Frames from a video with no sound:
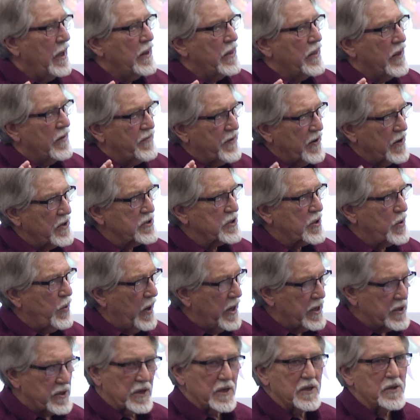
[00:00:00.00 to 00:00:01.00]
The first
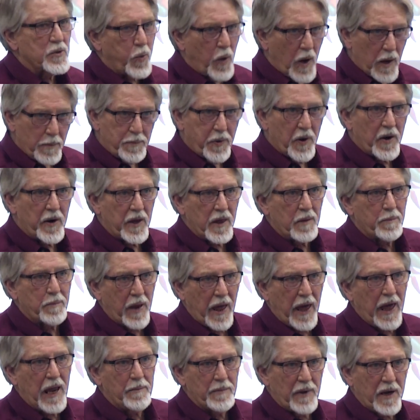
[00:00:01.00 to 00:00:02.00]
question is, what part of the
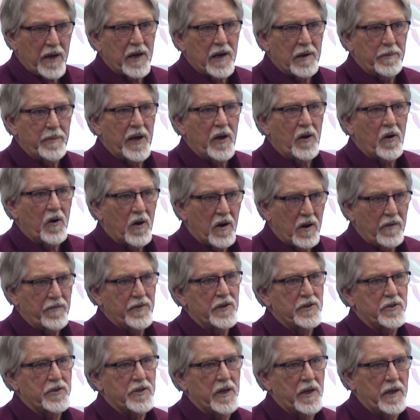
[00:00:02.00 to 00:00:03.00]
plant am I going to be
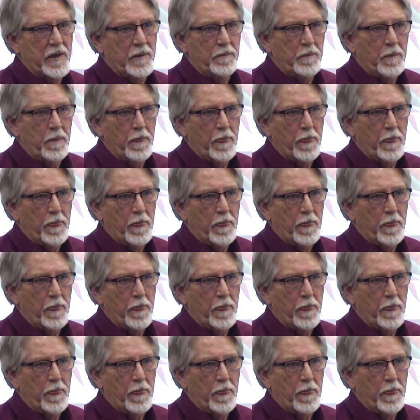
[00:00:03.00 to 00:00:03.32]
harvesting?